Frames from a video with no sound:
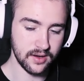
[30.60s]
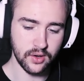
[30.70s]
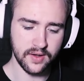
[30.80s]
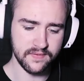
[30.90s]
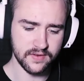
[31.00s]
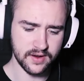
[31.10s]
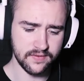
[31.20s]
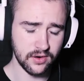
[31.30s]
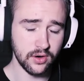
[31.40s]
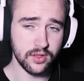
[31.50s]
No, I've
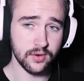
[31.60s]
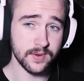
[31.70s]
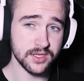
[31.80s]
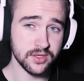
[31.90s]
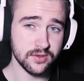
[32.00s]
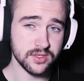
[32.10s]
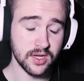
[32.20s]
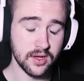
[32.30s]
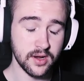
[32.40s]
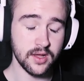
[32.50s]
never heard the original
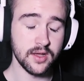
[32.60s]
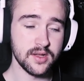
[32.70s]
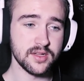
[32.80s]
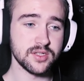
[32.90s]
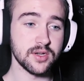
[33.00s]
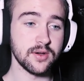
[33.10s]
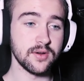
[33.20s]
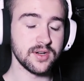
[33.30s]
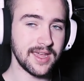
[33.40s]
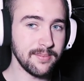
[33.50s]
song,
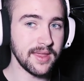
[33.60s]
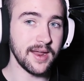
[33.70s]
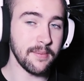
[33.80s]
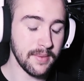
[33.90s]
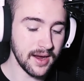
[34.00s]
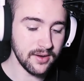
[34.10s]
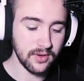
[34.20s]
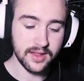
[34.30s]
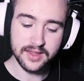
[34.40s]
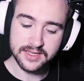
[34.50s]
so keep that in mind
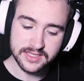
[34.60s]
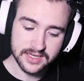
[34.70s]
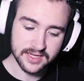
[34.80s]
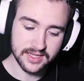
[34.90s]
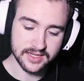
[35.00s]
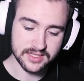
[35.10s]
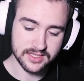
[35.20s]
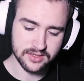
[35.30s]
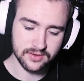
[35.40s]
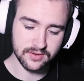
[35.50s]
while I listen to this.
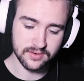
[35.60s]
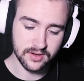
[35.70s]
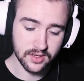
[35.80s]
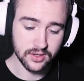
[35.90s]
So...